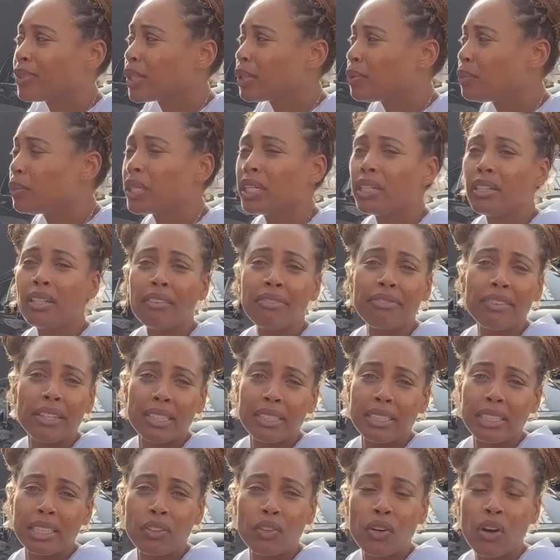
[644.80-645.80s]
We're in a
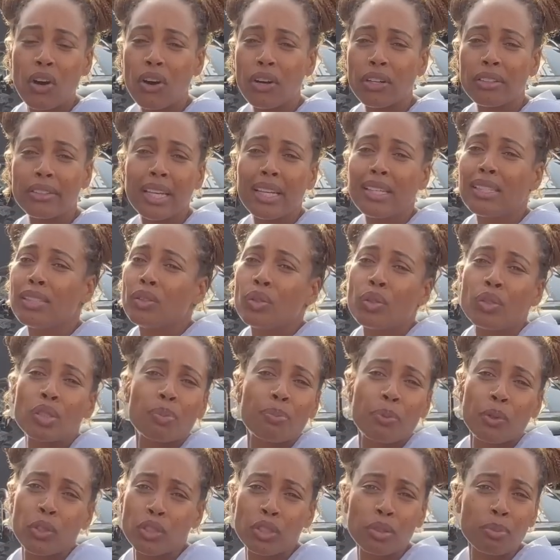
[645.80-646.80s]
fancy car, there is no
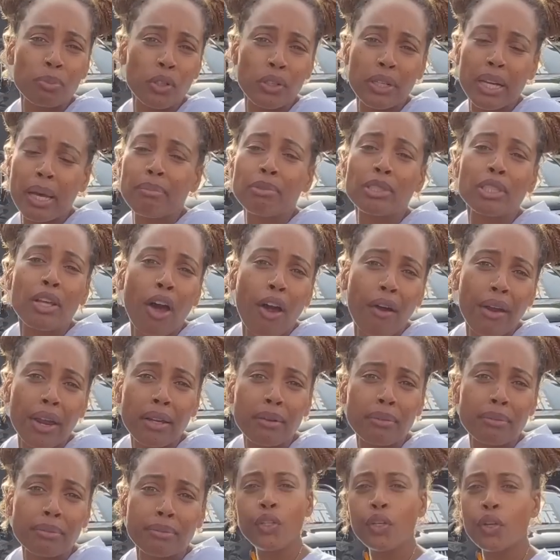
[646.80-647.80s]
sports mode, I'm sorry.
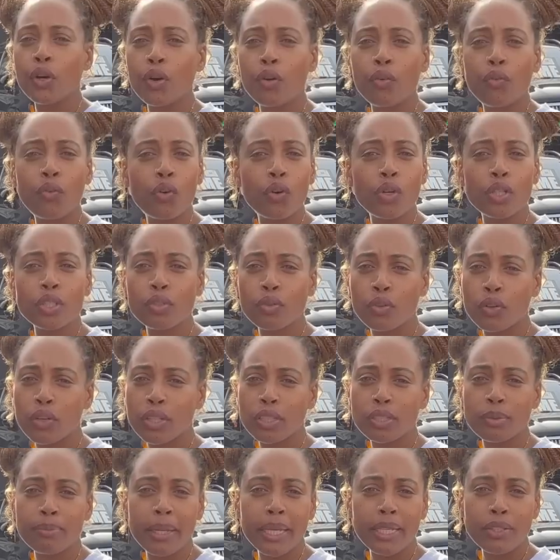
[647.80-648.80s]
You know,
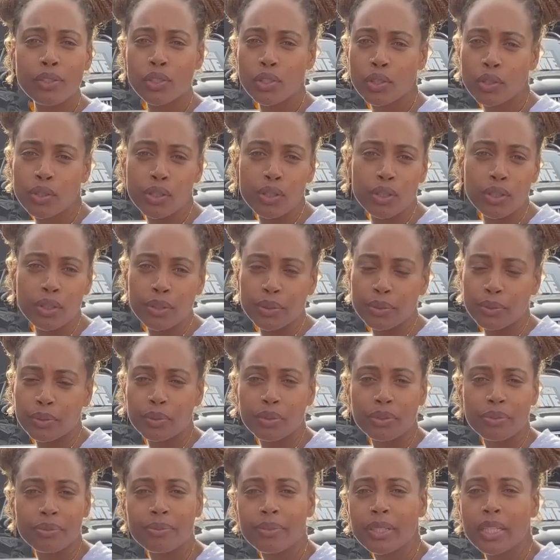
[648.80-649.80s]
Rolls-Royce made sure
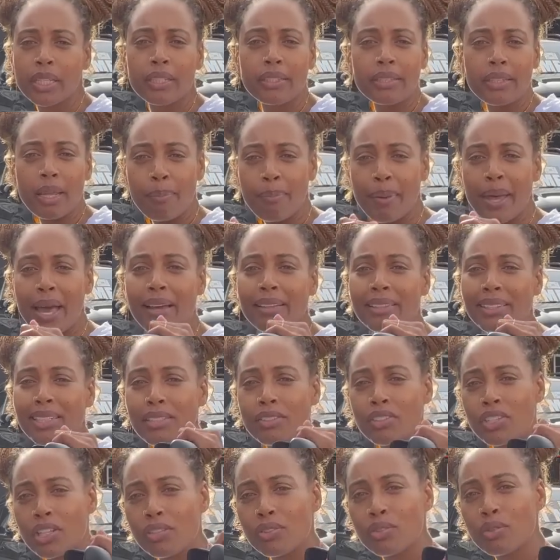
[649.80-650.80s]
they pay
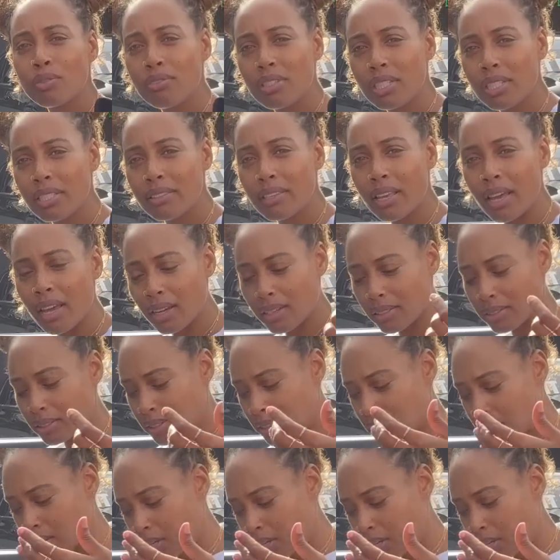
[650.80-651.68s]
attention to details.